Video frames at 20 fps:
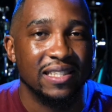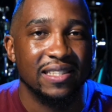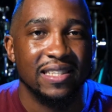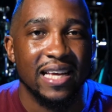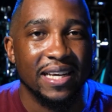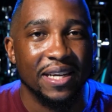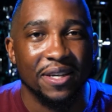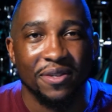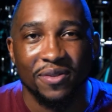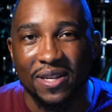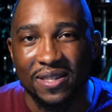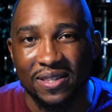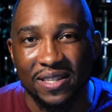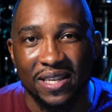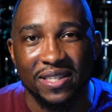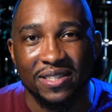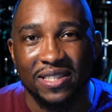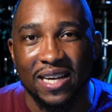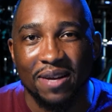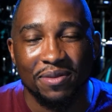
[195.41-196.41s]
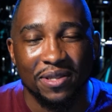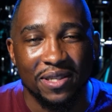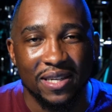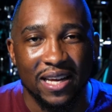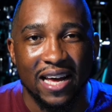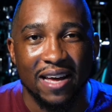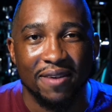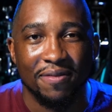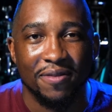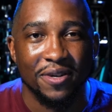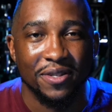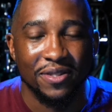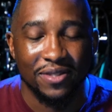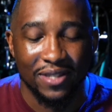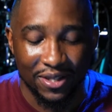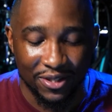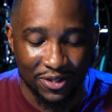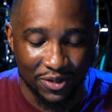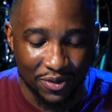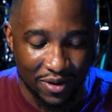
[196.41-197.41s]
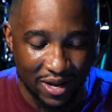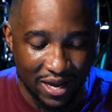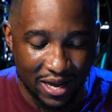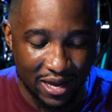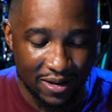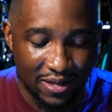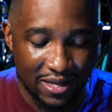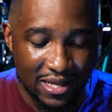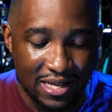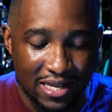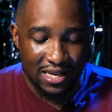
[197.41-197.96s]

2 Corinthians chapter 9, verse 6 through 8.